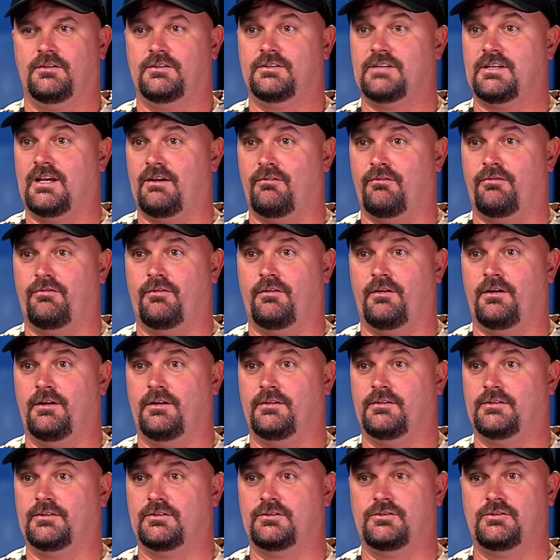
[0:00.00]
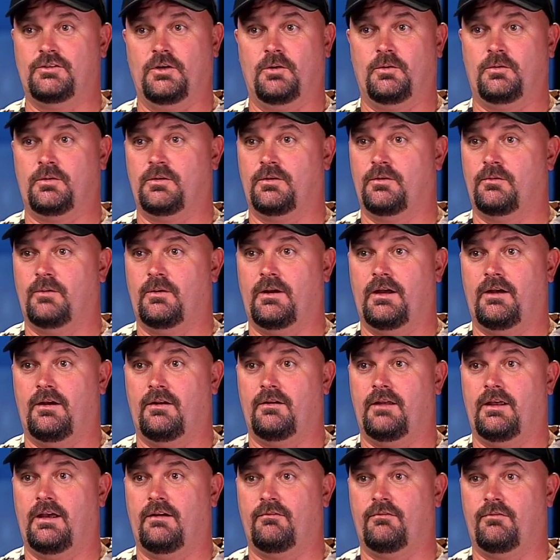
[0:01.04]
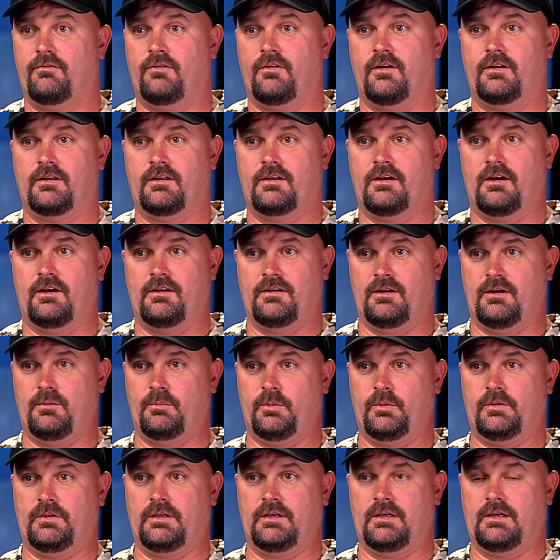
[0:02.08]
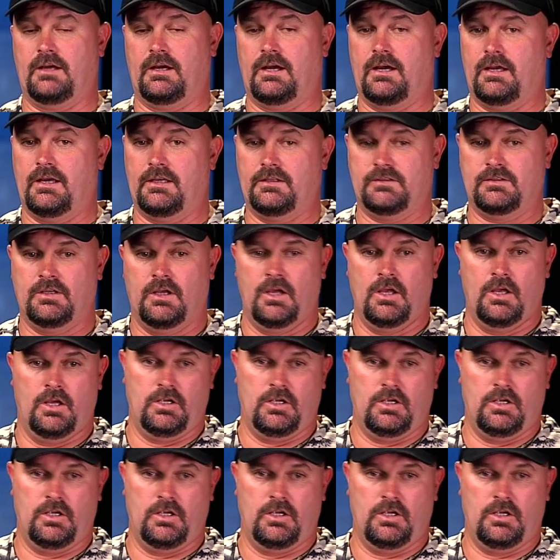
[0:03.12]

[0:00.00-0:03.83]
just having fun, just joking around, having fun, cutting up with the guys,